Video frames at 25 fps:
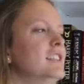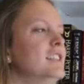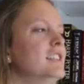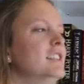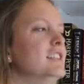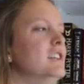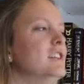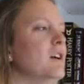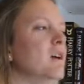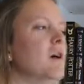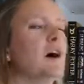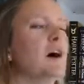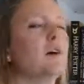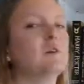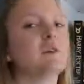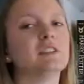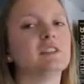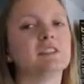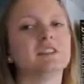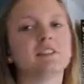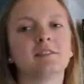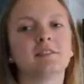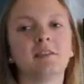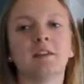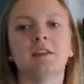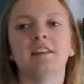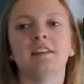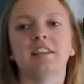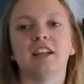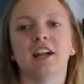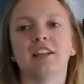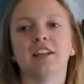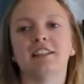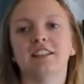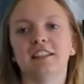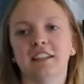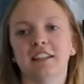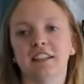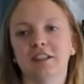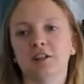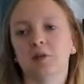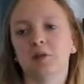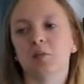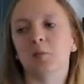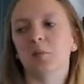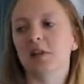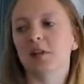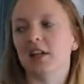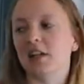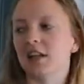So I want the idea to
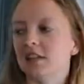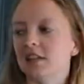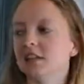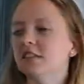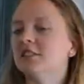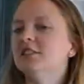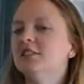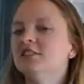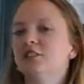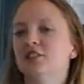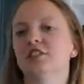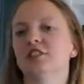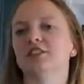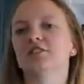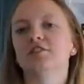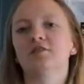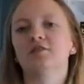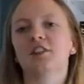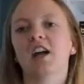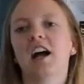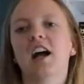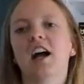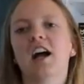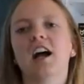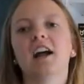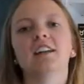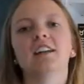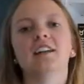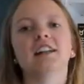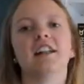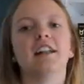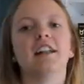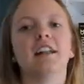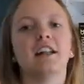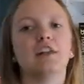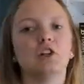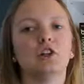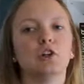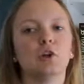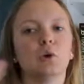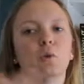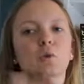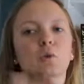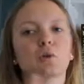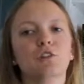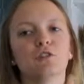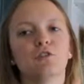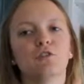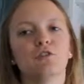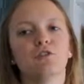be like just right and I know
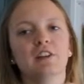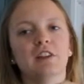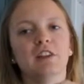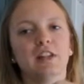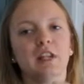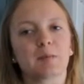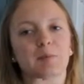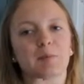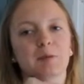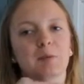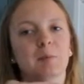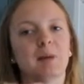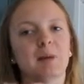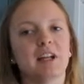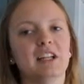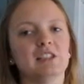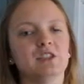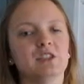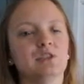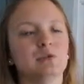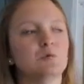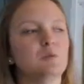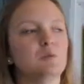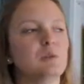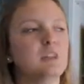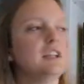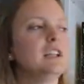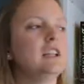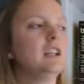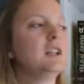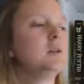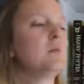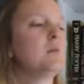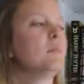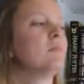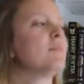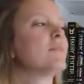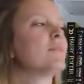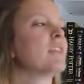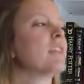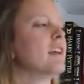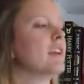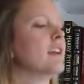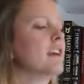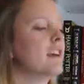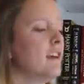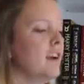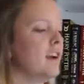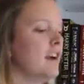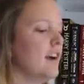what to fill up the pages with.
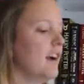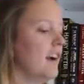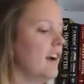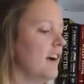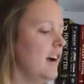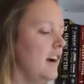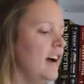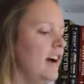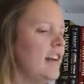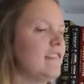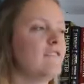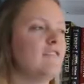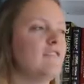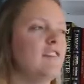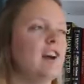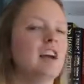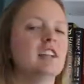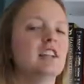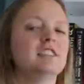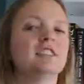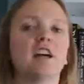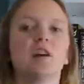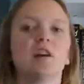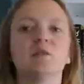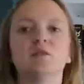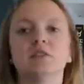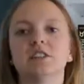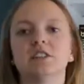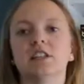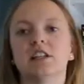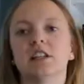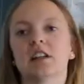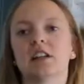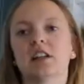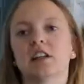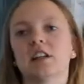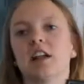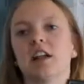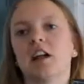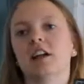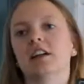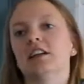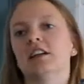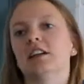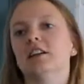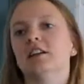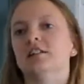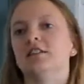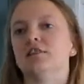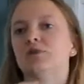At first I was thinking like
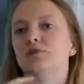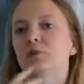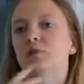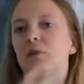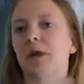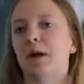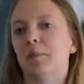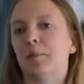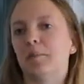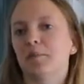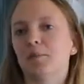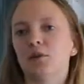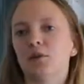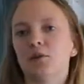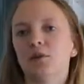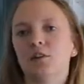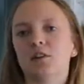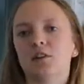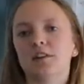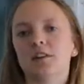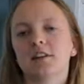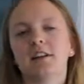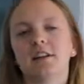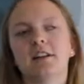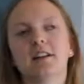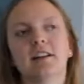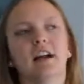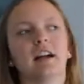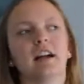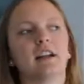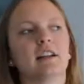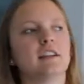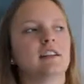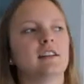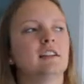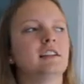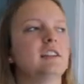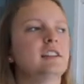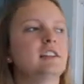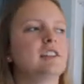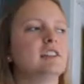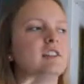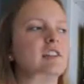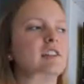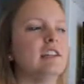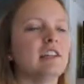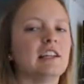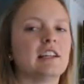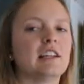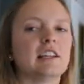a scrapbook, like
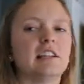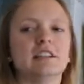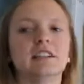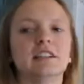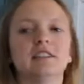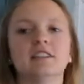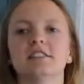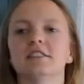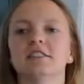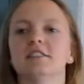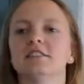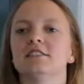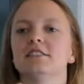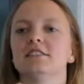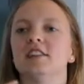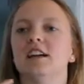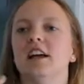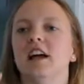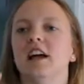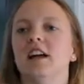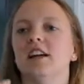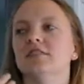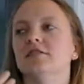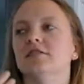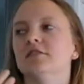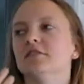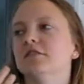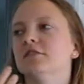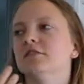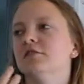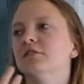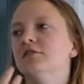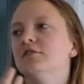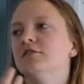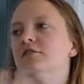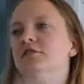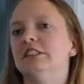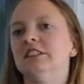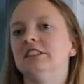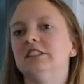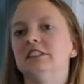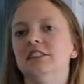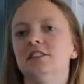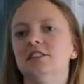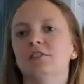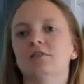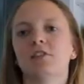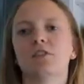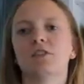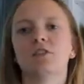tickets and
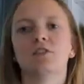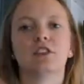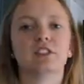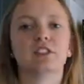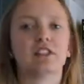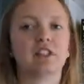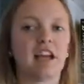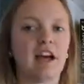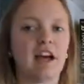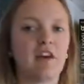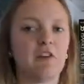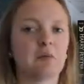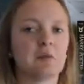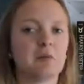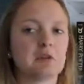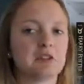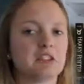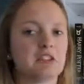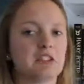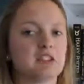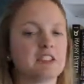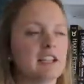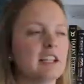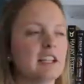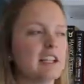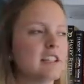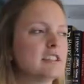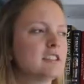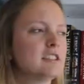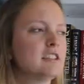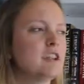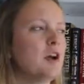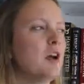receipts with Harry Potter things,